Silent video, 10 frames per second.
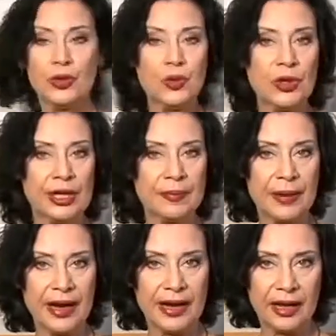you would
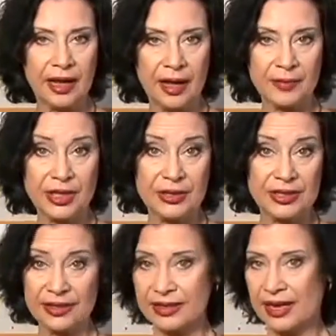by
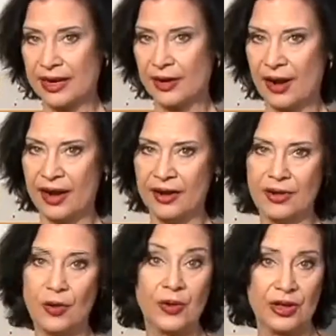using the tiger
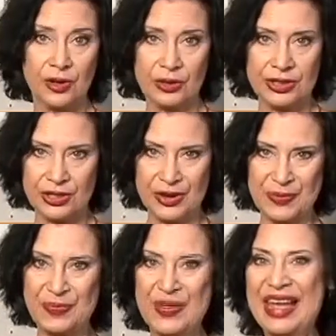iron or the gold stone,
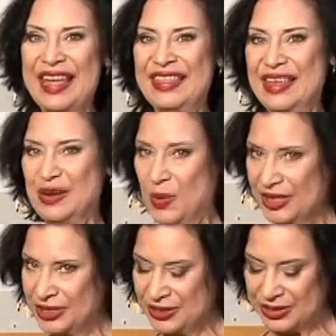then
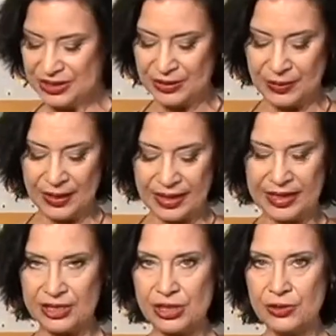what you should do
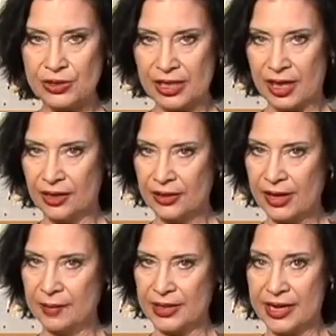is use the color
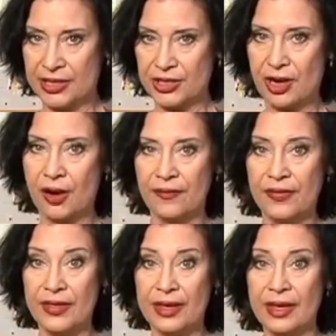combination of
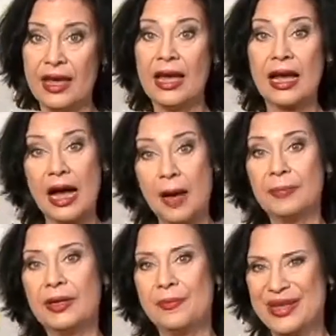the
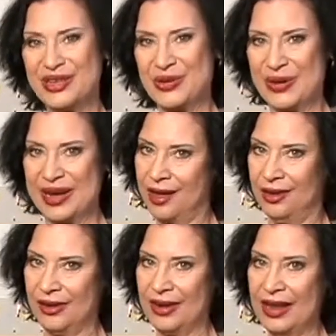complementary
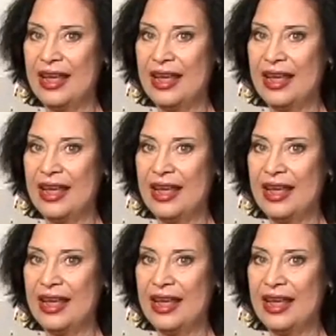color.